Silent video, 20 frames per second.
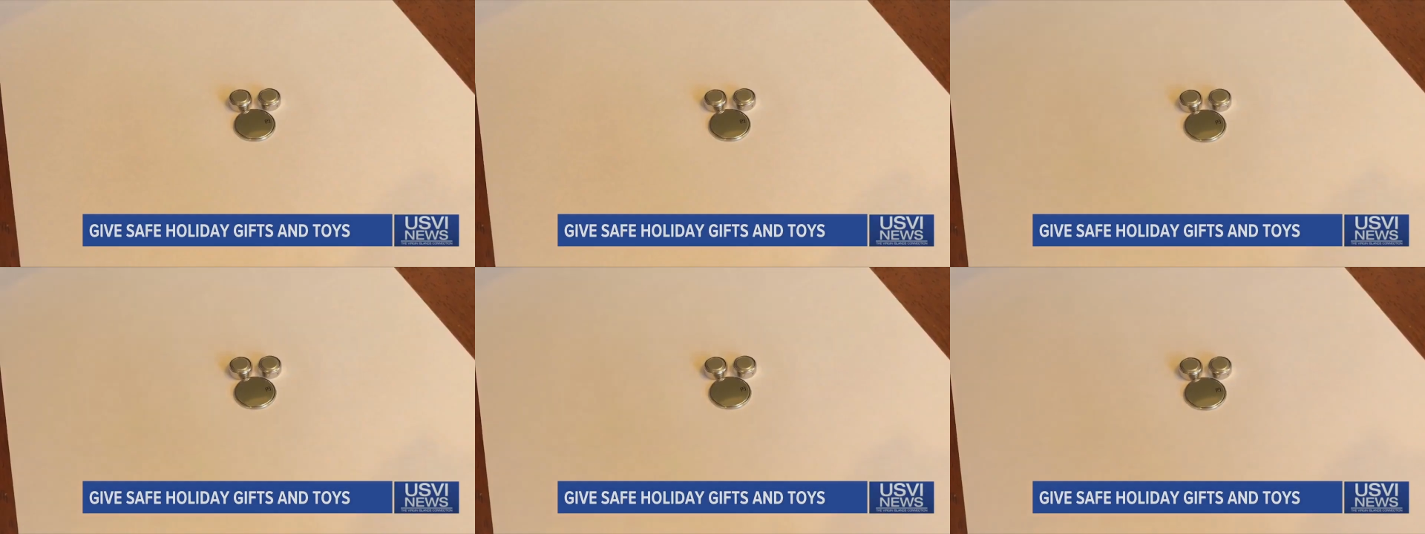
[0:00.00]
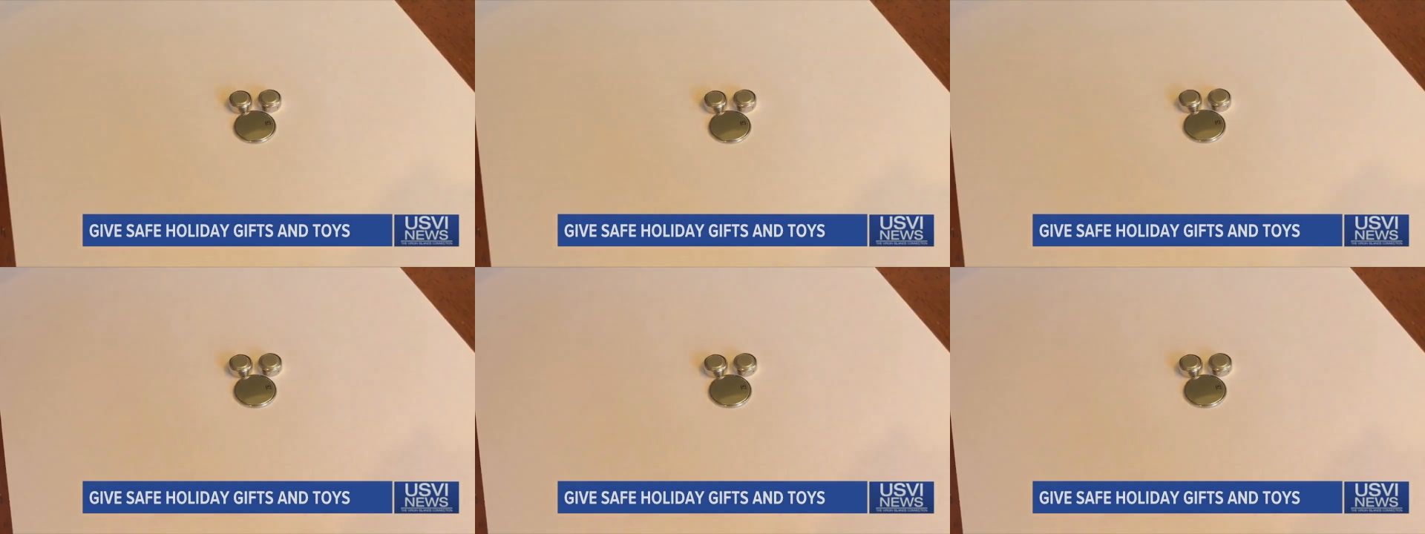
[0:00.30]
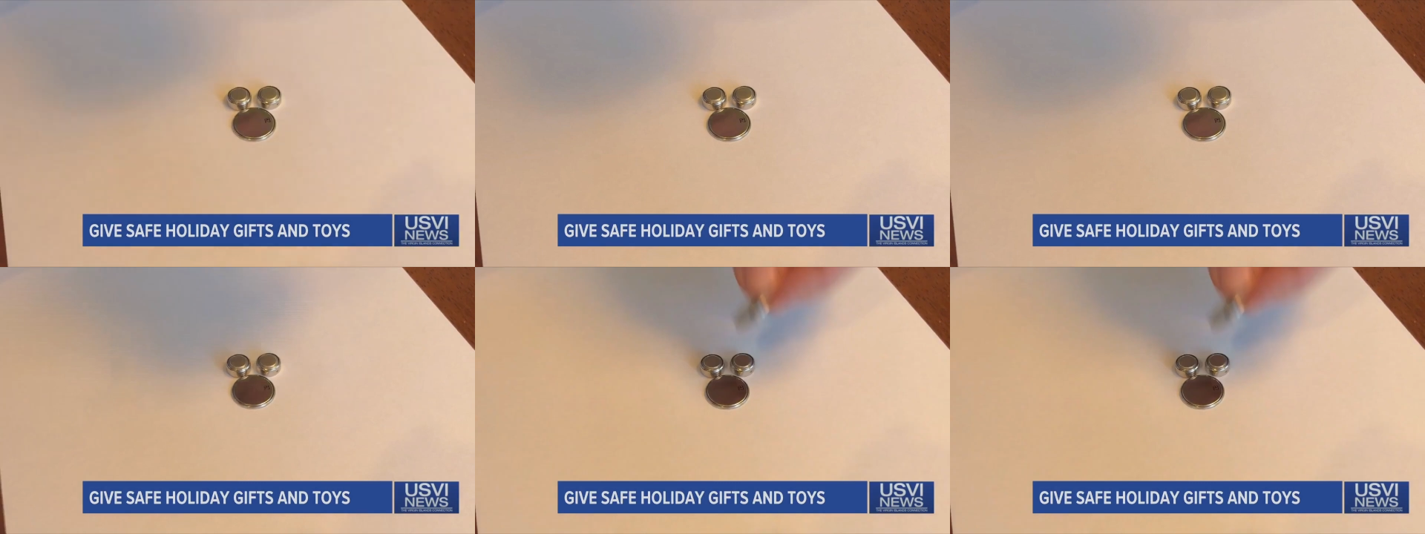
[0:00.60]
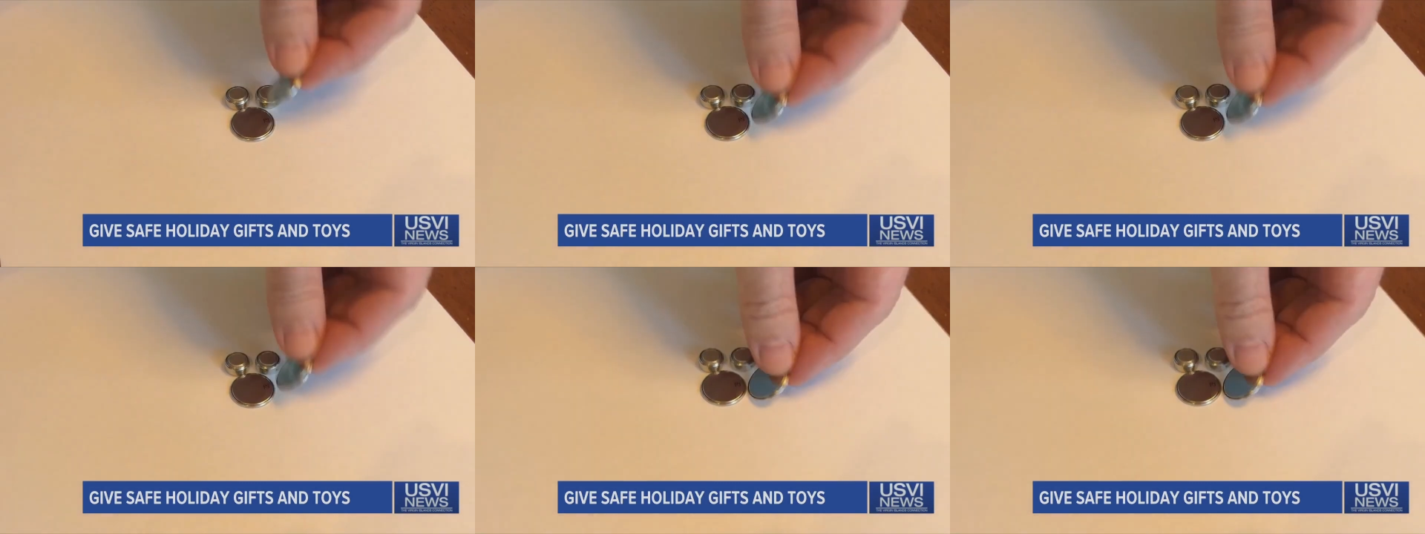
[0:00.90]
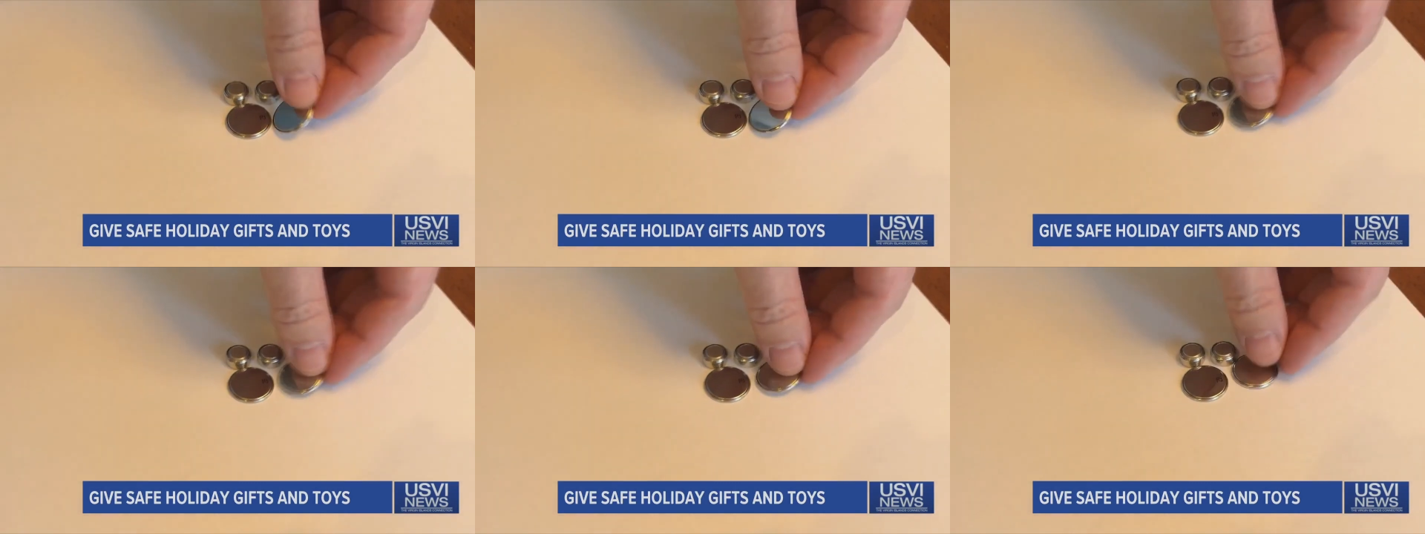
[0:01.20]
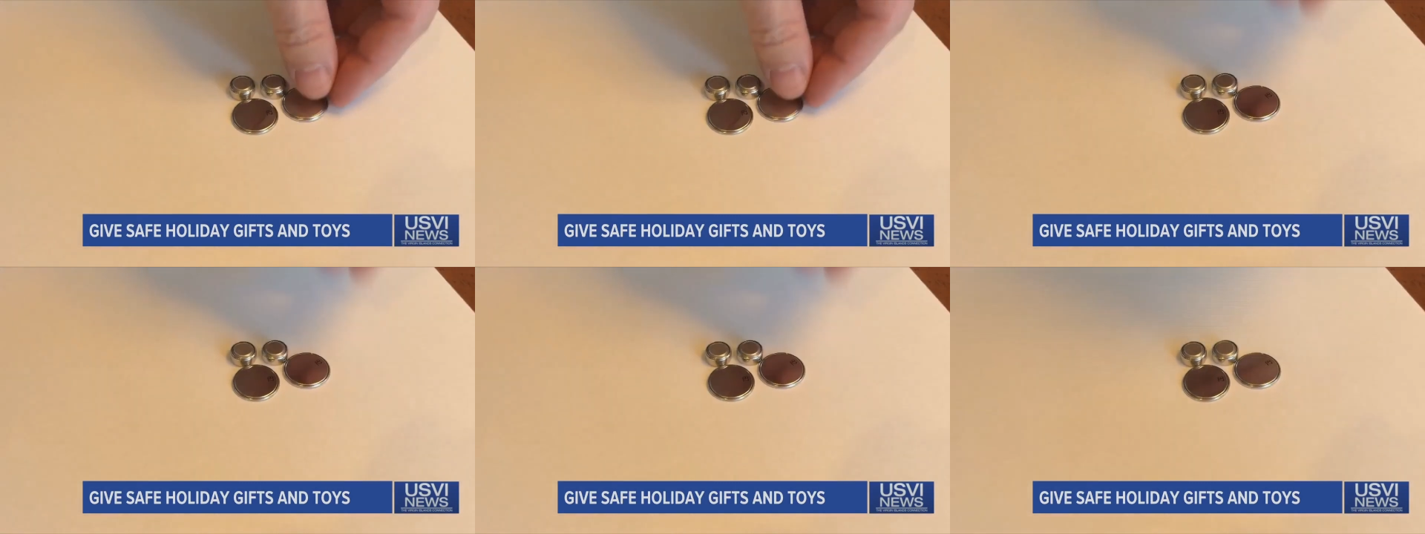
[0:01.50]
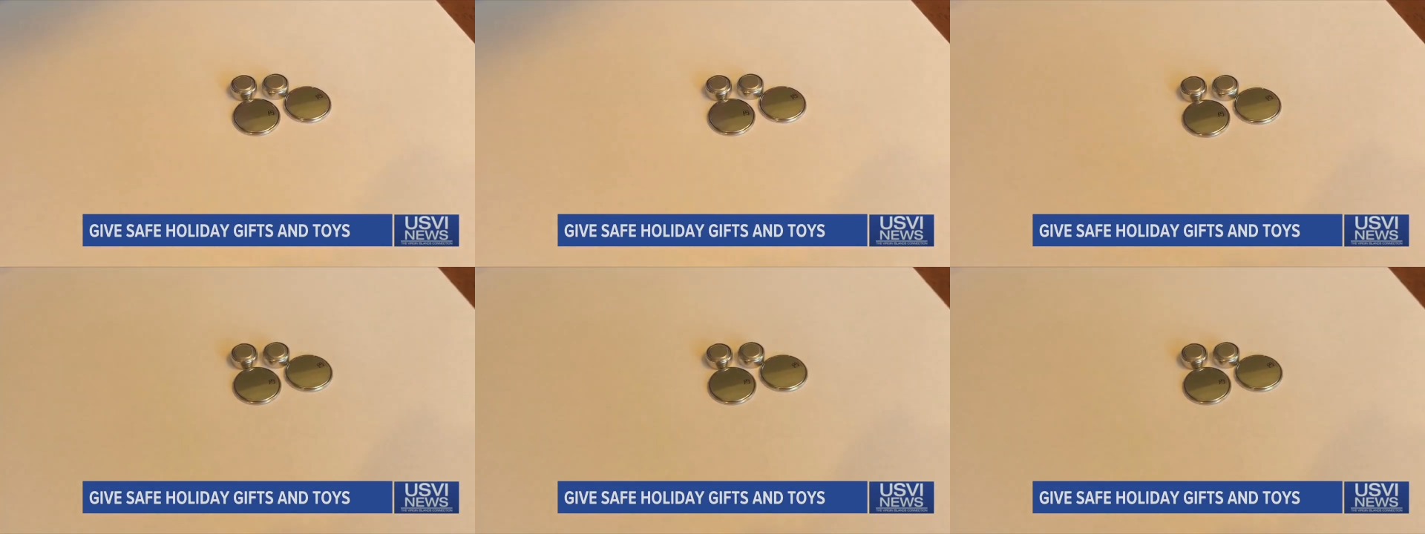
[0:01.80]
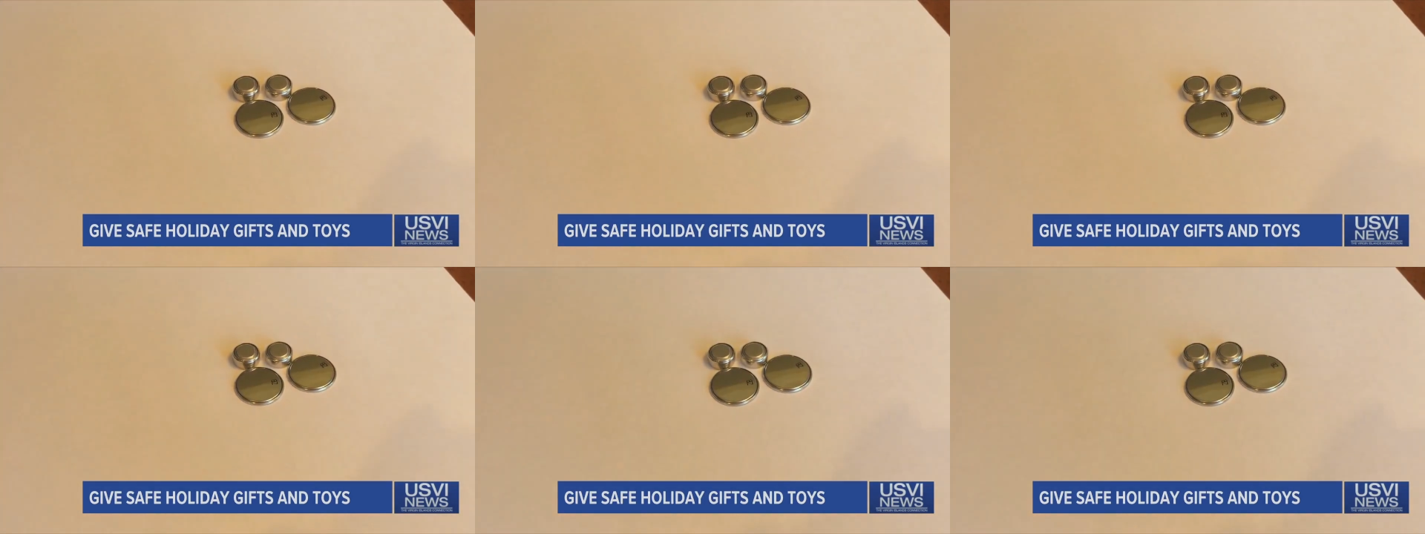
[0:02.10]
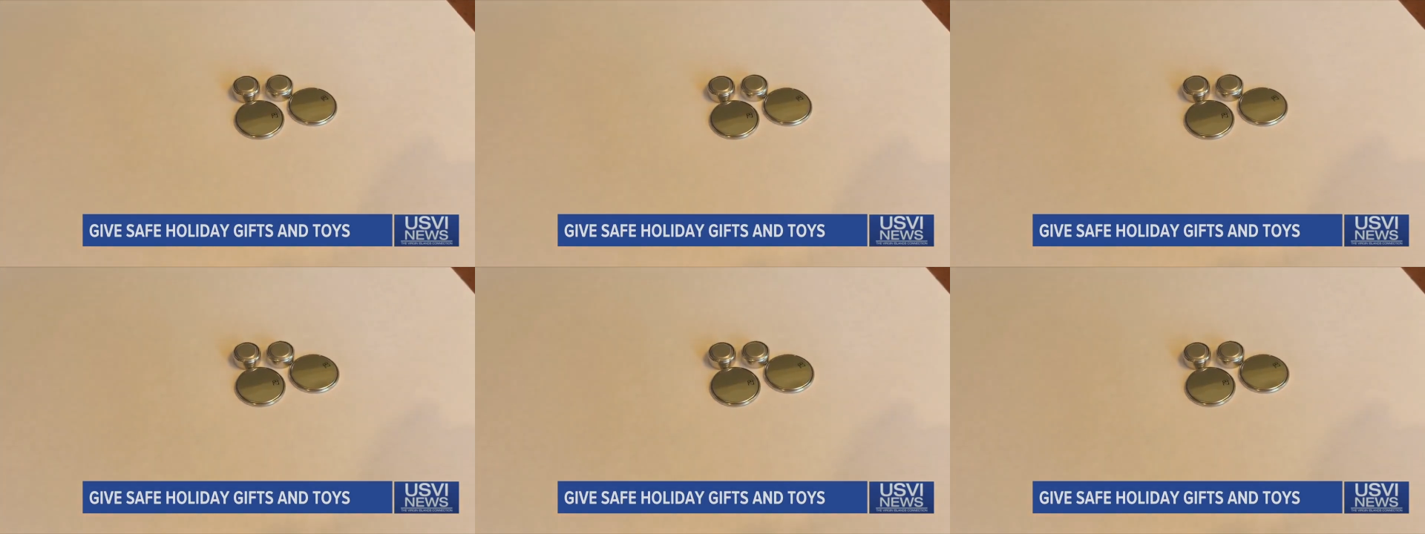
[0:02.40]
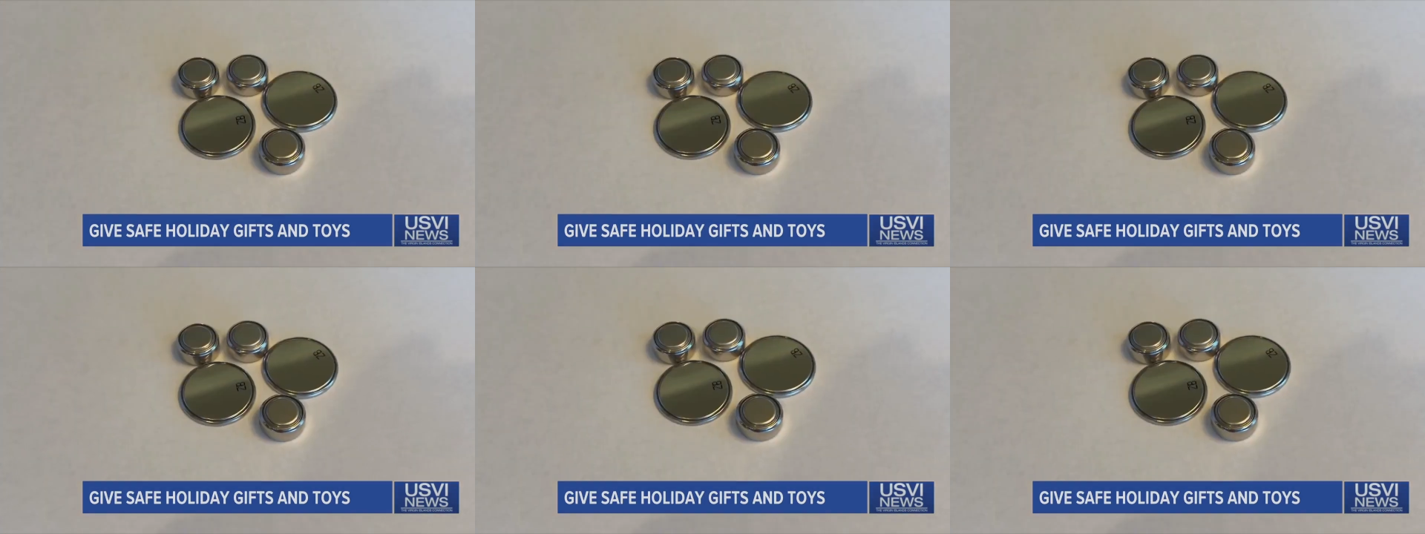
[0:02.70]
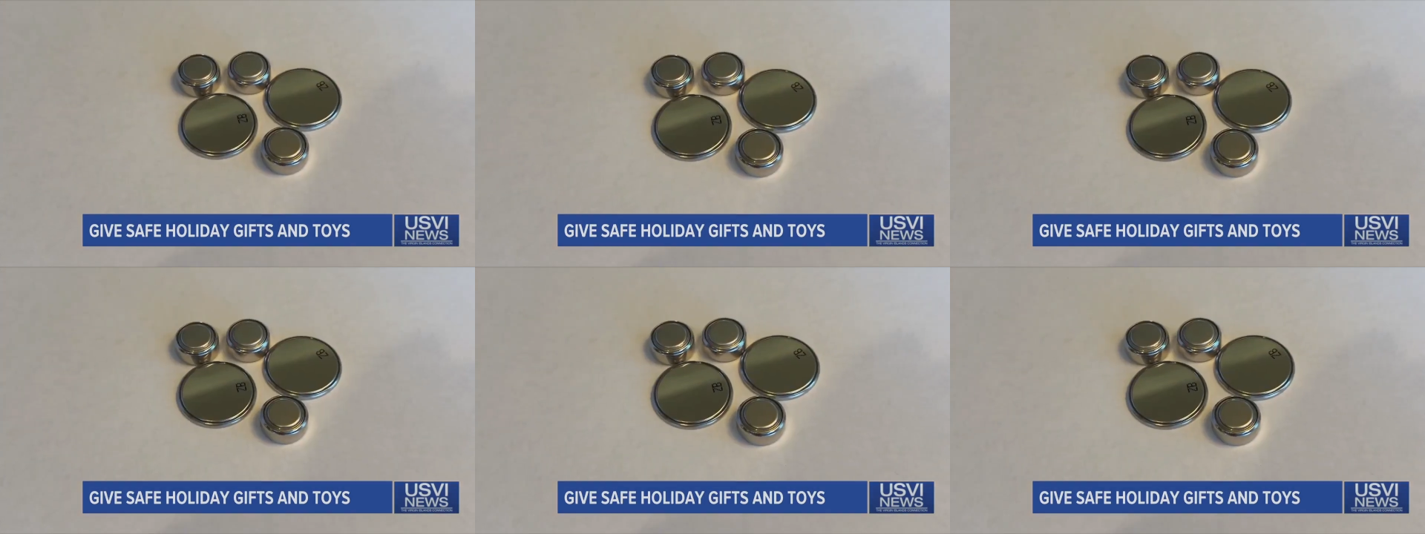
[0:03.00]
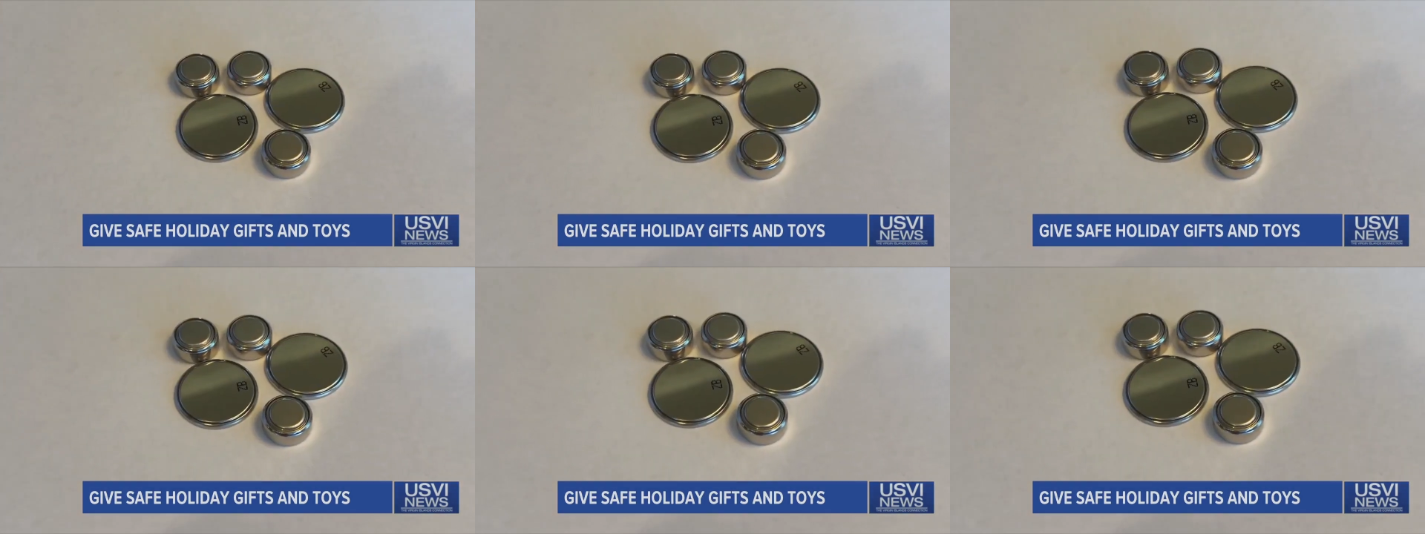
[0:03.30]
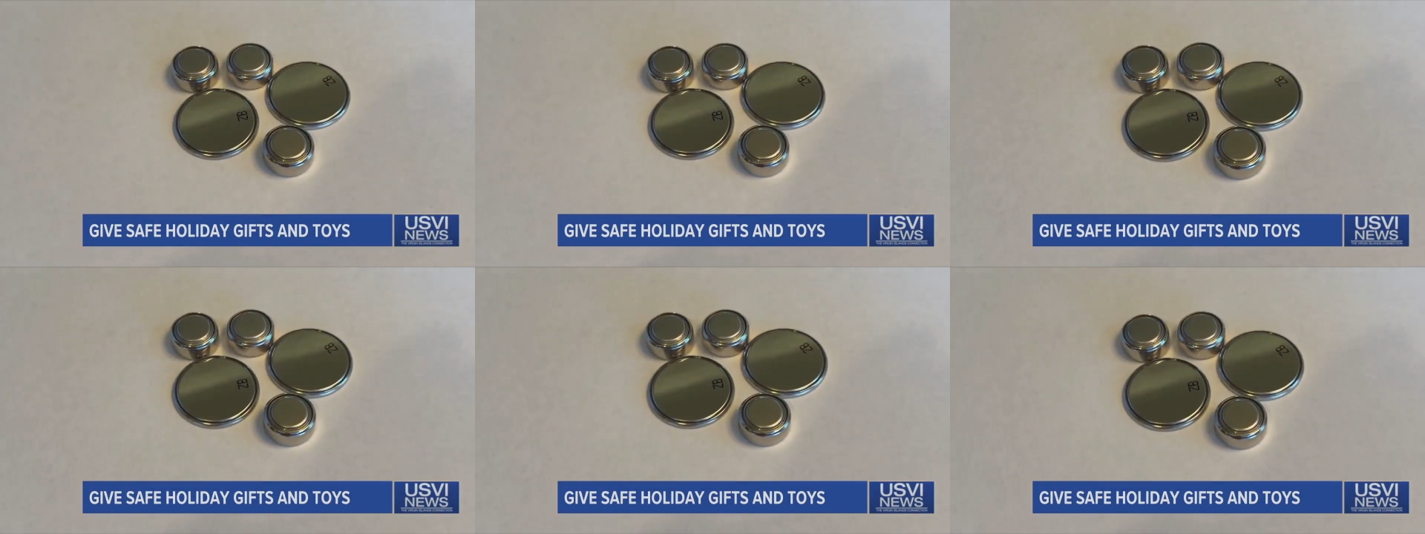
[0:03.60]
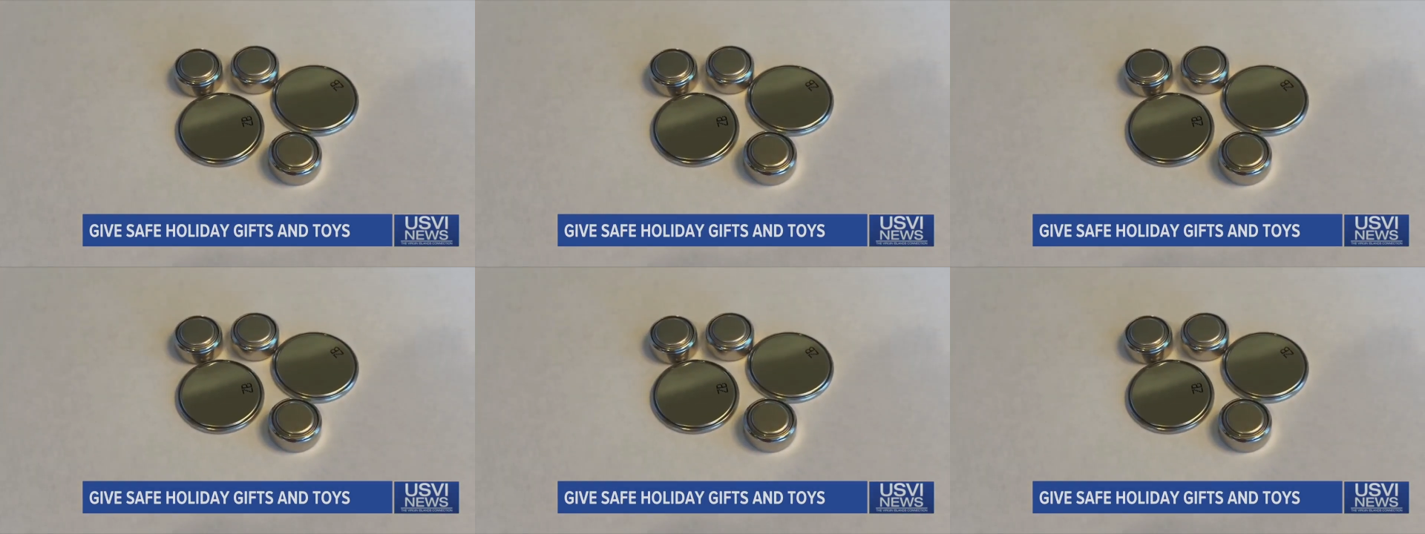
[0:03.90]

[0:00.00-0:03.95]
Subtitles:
[unreadable: no face in view]